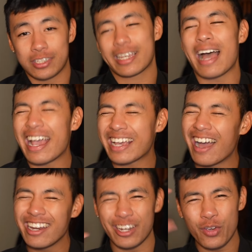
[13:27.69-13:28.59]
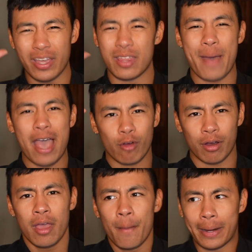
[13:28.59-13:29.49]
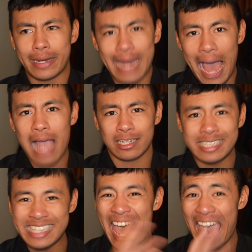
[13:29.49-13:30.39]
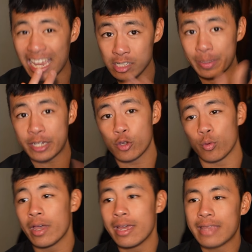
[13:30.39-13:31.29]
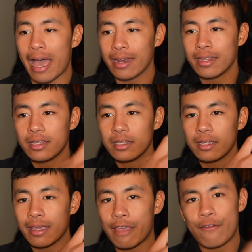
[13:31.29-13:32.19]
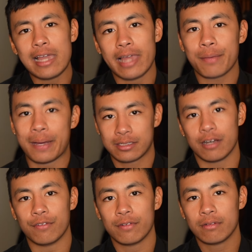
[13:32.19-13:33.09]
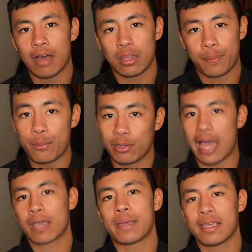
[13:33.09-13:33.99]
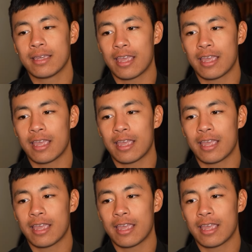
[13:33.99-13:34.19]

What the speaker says: Like, I kind of knew it in the background, but I didn't actually tangibly knew that if I like myself, other people like me.